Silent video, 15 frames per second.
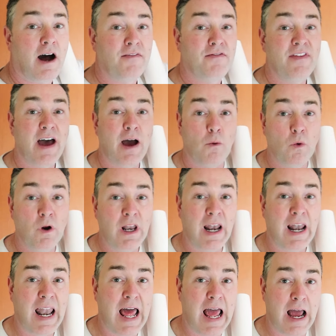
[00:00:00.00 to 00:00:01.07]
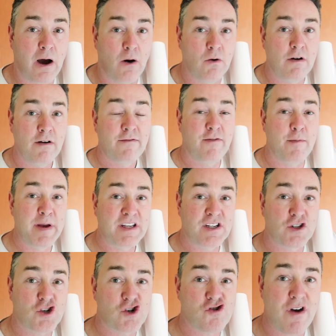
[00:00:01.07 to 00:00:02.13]
And that will allow for me
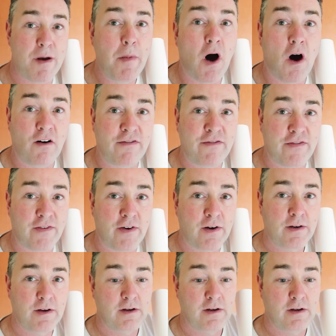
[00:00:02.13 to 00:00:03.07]
to trim off